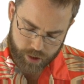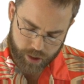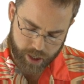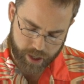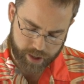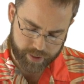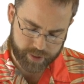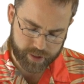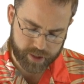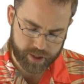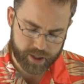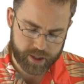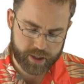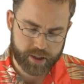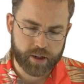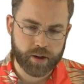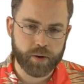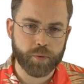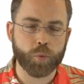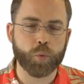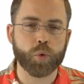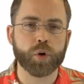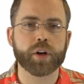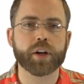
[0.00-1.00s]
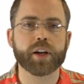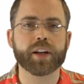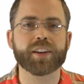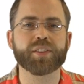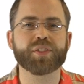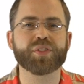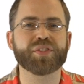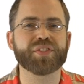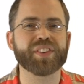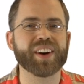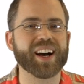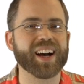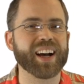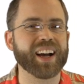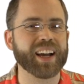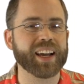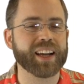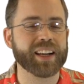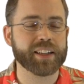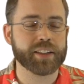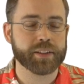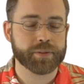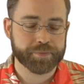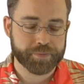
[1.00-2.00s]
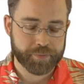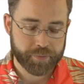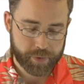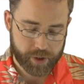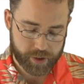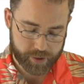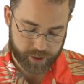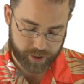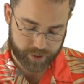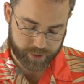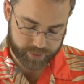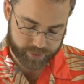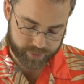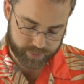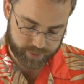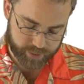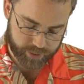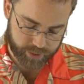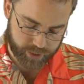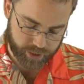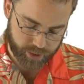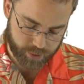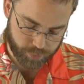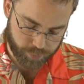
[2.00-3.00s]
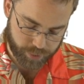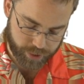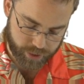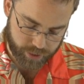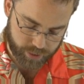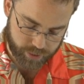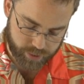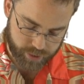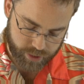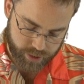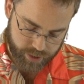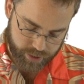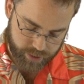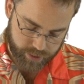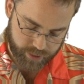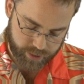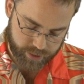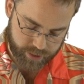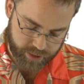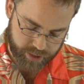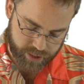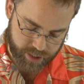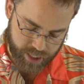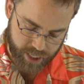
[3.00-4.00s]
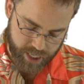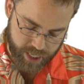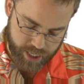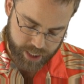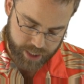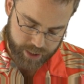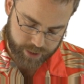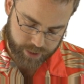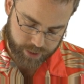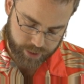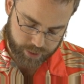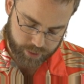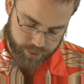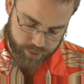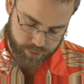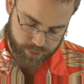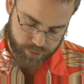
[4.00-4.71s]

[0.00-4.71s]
And then we're going to find, now this is going to get weird, the kth